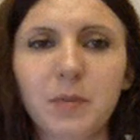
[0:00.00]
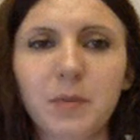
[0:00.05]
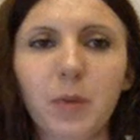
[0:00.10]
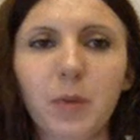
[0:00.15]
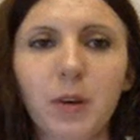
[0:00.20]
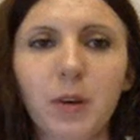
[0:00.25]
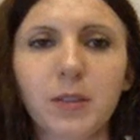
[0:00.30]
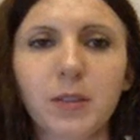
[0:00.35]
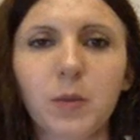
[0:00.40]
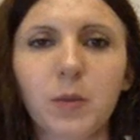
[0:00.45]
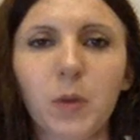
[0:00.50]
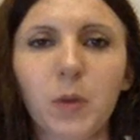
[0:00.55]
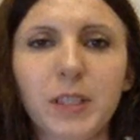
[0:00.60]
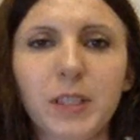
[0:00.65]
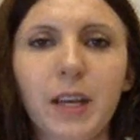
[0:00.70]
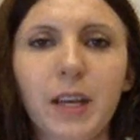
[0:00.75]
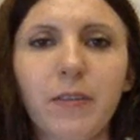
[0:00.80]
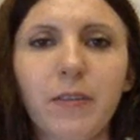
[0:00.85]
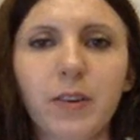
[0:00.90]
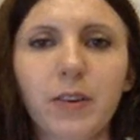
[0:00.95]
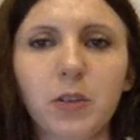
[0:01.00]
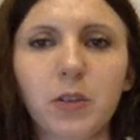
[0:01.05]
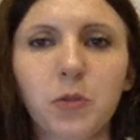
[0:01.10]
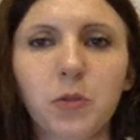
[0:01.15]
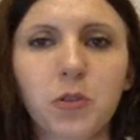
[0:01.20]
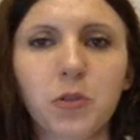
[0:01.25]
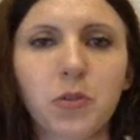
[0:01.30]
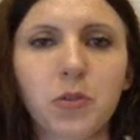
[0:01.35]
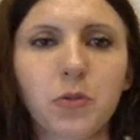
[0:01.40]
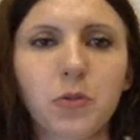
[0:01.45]
Monday, whatever you
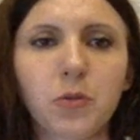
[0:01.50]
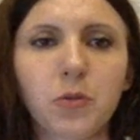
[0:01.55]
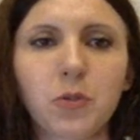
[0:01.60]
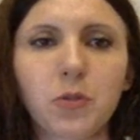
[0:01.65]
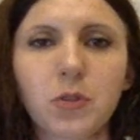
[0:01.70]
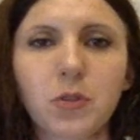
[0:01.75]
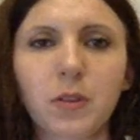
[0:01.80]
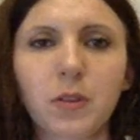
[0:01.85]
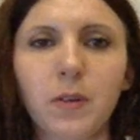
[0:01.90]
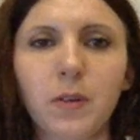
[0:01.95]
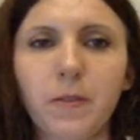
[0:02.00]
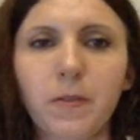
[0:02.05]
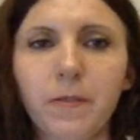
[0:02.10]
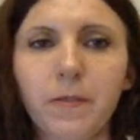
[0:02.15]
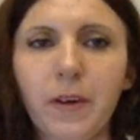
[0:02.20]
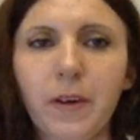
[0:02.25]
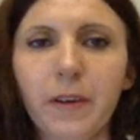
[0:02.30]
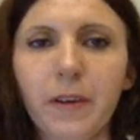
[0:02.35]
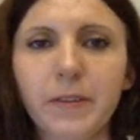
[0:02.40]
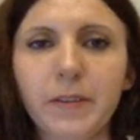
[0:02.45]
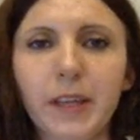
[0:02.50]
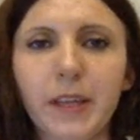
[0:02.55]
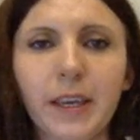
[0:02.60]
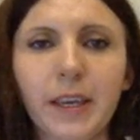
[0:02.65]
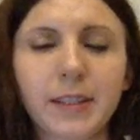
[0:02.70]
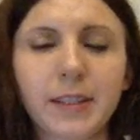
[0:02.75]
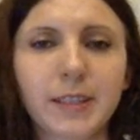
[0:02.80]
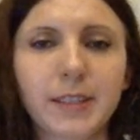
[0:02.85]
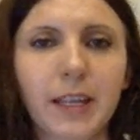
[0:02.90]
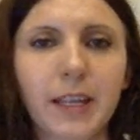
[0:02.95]
choose, 5
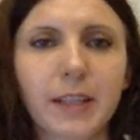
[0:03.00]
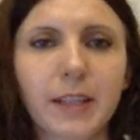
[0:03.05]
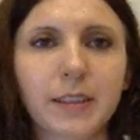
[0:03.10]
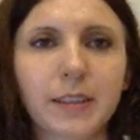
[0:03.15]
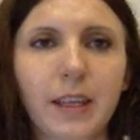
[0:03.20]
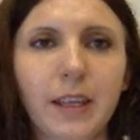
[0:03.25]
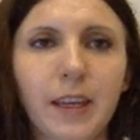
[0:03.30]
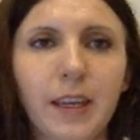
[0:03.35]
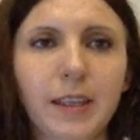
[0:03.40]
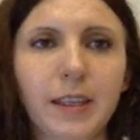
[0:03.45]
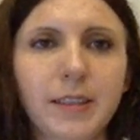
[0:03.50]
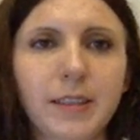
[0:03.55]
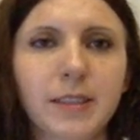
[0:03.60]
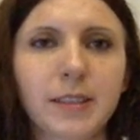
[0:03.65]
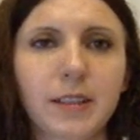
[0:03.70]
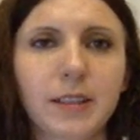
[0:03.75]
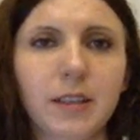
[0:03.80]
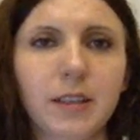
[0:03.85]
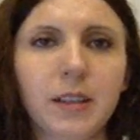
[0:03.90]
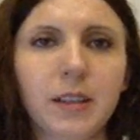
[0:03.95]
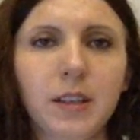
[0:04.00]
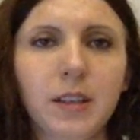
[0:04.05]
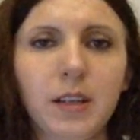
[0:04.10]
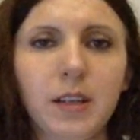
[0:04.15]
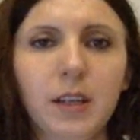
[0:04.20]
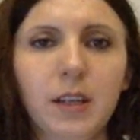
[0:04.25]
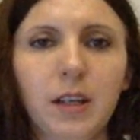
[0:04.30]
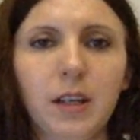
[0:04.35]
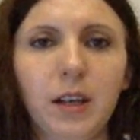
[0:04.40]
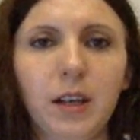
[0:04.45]
days, 10 days,
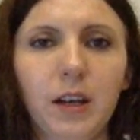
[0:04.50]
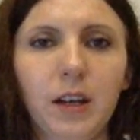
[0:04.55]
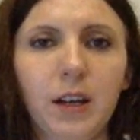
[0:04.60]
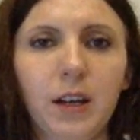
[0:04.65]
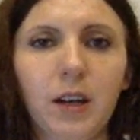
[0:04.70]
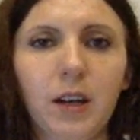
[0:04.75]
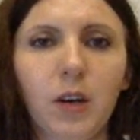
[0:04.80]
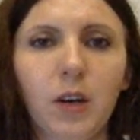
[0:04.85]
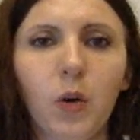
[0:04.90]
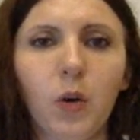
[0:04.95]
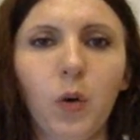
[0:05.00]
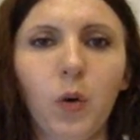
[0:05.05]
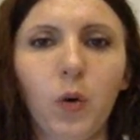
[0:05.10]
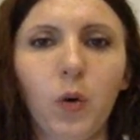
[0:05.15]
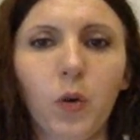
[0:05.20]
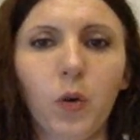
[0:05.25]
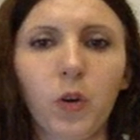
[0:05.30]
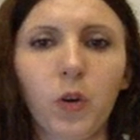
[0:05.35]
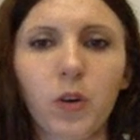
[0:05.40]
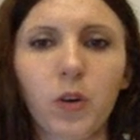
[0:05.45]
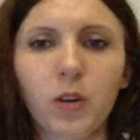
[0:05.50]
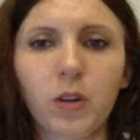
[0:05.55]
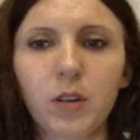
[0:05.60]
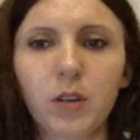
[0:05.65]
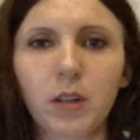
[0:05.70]
or